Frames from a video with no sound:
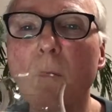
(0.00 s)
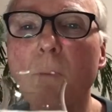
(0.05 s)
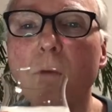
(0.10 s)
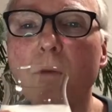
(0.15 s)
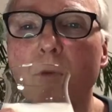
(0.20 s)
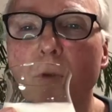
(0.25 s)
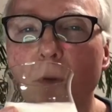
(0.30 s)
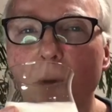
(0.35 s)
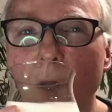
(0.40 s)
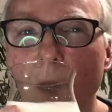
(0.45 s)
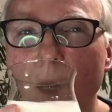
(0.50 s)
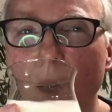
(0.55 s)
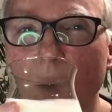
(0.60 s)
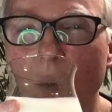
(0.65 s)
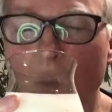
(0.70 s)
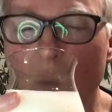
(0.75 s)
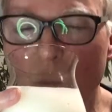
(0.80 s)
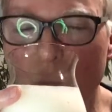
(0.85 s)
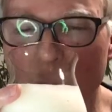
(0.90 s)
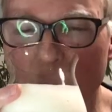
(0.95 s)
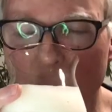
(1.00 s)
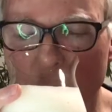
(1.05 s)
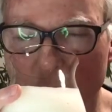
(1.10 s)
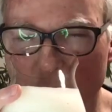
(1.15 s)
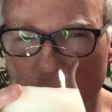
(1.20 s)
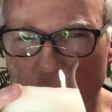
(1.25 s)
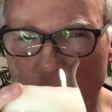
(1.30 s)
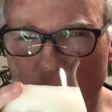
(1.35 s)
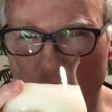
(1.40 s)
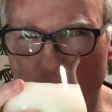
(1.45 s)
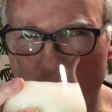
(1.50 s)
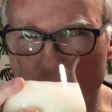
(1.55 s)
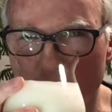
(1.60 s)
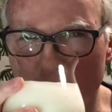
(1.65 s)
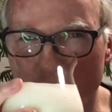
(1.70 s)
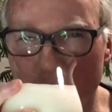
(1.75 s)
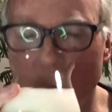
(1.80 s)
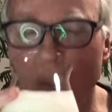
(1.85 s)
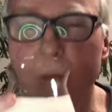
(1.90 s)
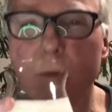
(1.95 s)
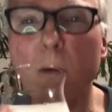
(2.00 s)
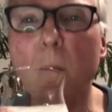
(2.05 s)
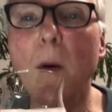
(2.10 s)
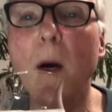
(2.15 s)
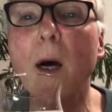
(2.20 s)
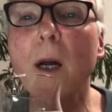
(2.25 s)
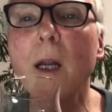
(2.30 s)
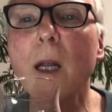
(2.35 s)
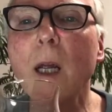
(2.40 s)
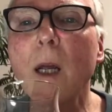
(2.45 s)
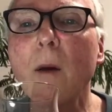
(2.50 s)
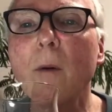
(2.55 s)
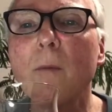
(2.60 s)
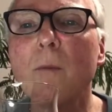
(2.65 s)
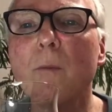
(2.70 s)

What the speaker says: fruity, some honey,